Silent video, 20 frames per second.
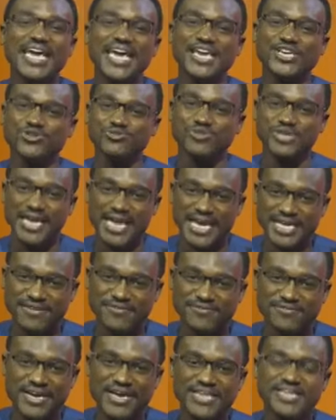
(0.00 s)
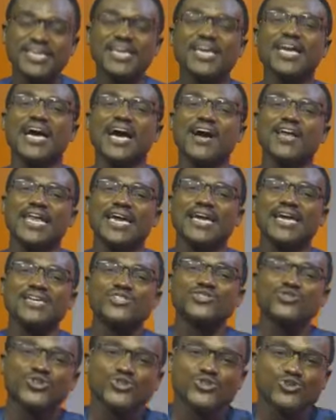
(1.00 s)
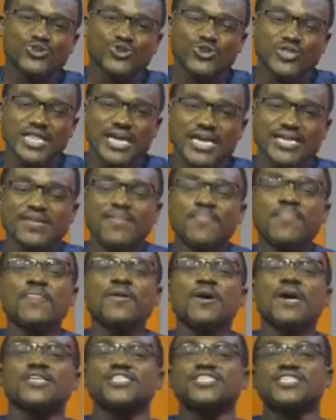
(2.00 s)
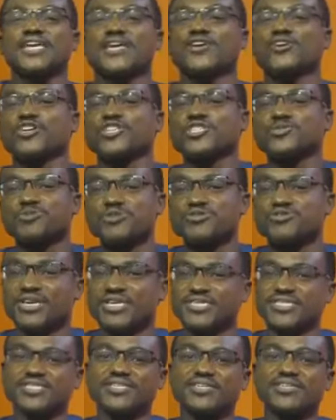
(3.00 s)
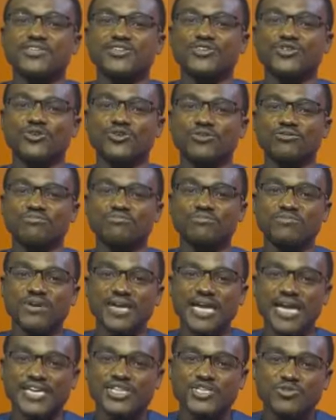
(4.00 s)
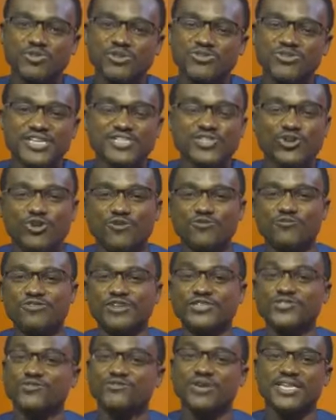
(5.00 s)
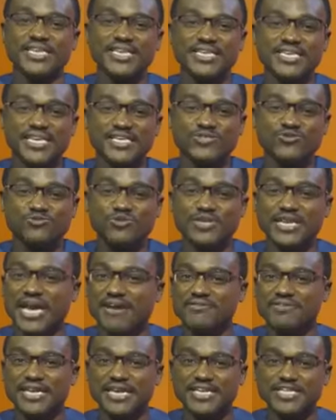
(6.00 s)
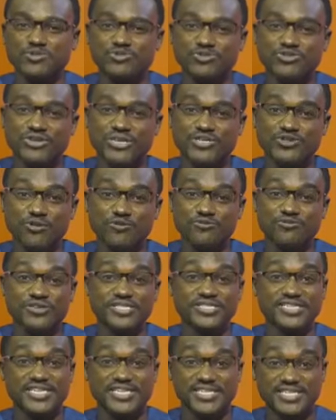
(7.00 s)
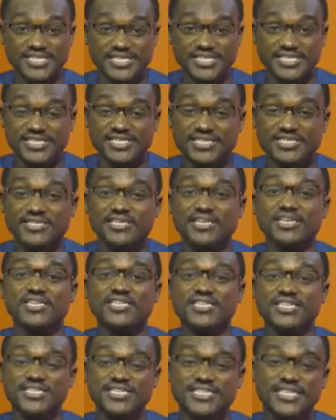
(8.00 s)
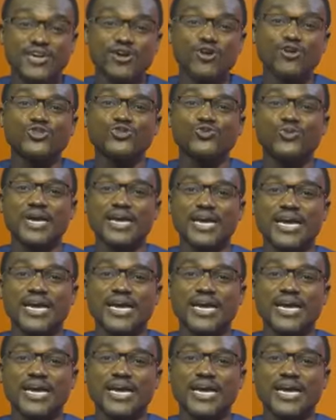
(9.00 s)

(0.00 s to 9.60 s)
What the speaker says: and you'll be edified. I'd like us to also know that, share your experience, you know, experience conference. Over the years, we've been having an experience conference, and this season, this year also, we are